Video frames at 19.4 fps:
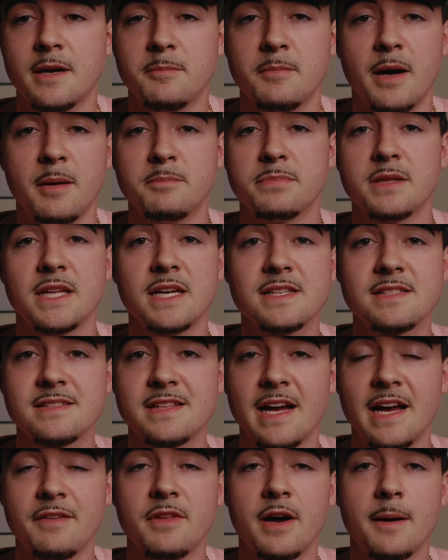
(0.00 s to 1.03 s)
I'm
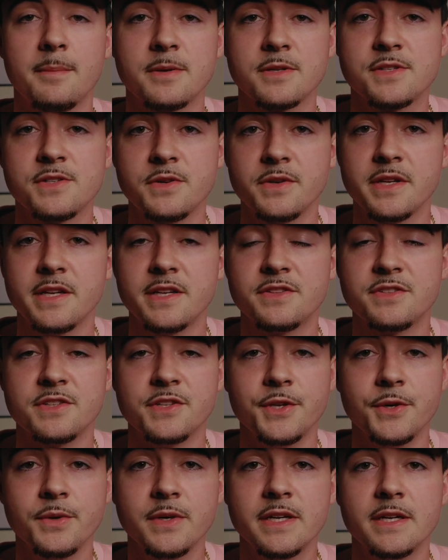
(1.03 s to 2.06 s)
blessed to have the opportunity
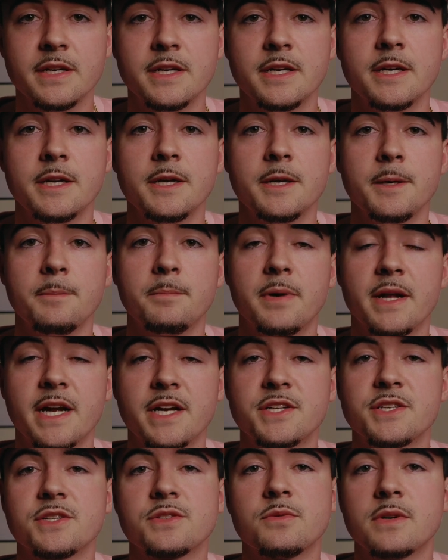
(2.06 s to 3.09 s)
to do it,
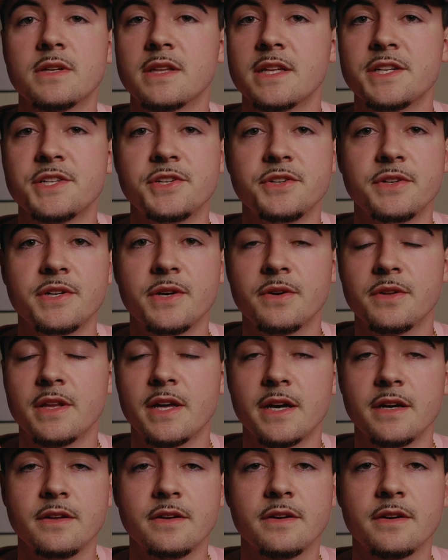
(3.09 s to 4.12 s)
but I just want to let you know
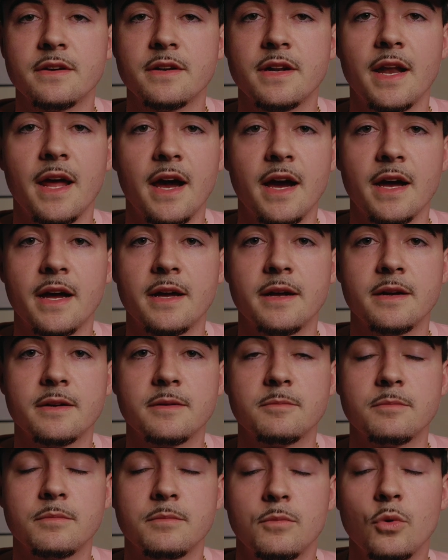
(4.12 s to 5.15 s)
that you're not
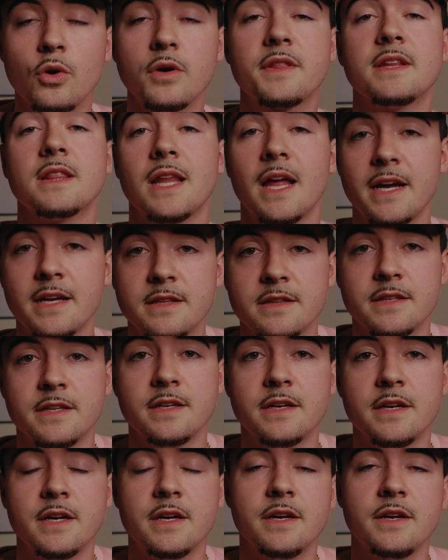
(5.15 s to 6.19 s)

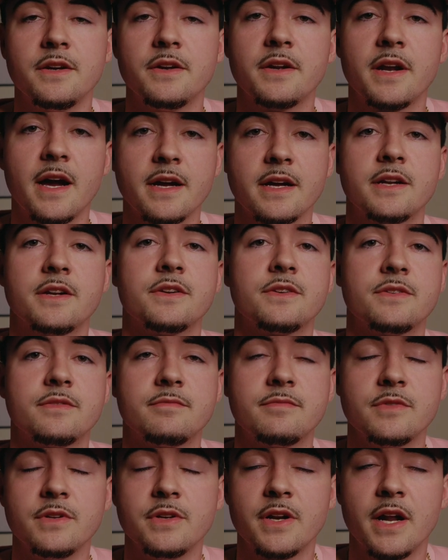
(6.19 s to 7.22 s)
gonna
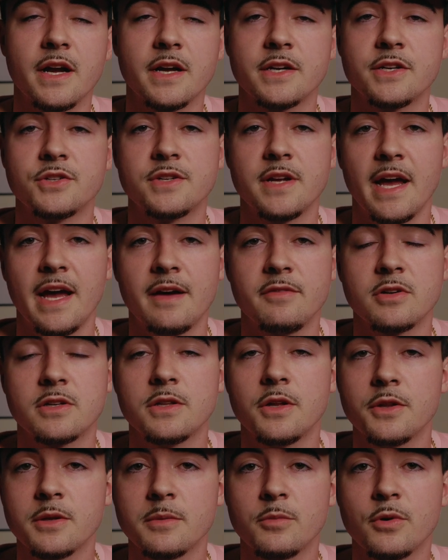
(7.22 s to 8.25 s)
have a
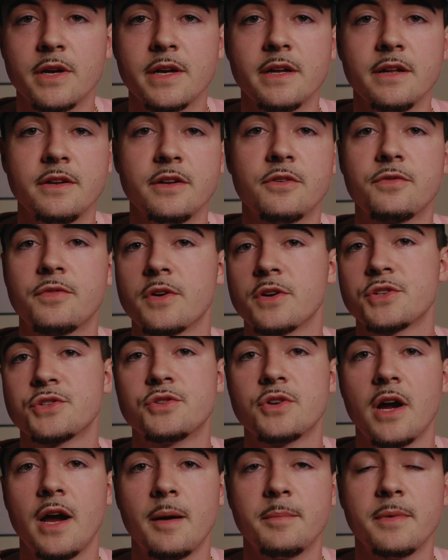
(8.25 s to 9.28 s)
clothing brand, your
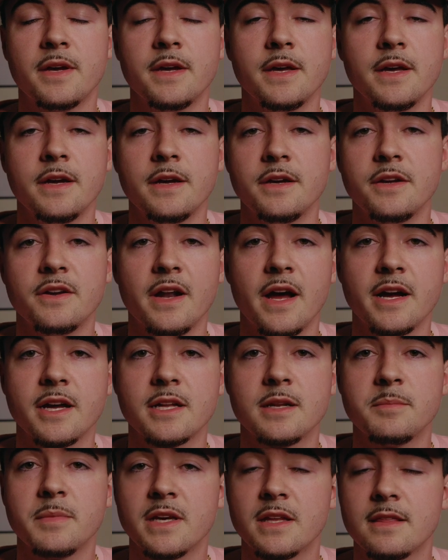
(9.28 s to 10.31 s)
first drop, you're
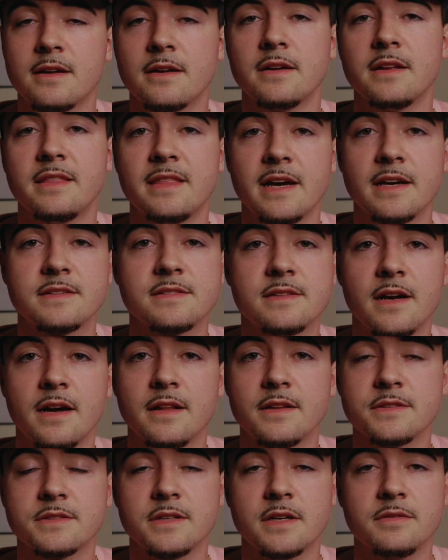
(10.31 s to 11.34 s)
not gonna make
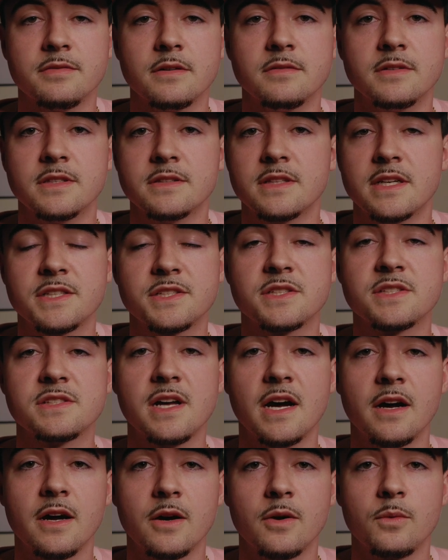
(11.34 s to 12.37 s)
$30,000 off of it. That's
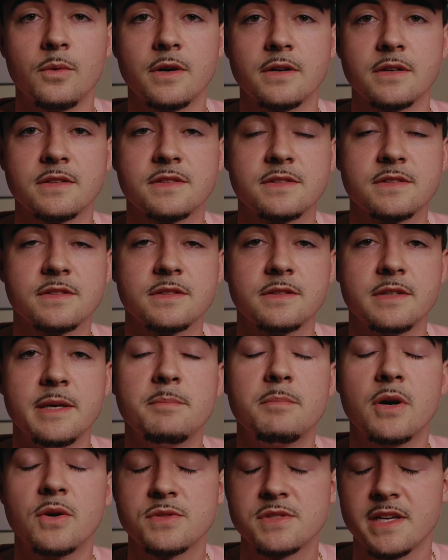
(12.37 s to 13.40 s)
just not how it works
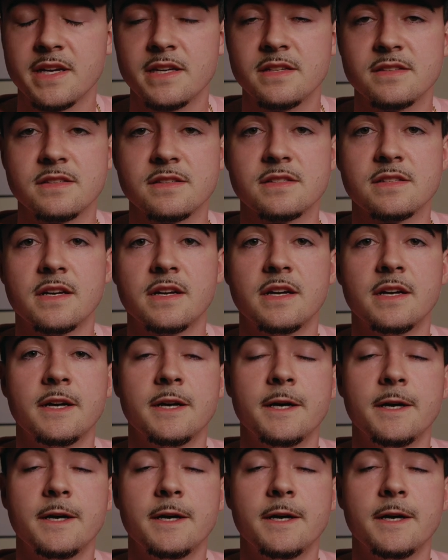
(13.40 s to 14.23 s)
in most cases.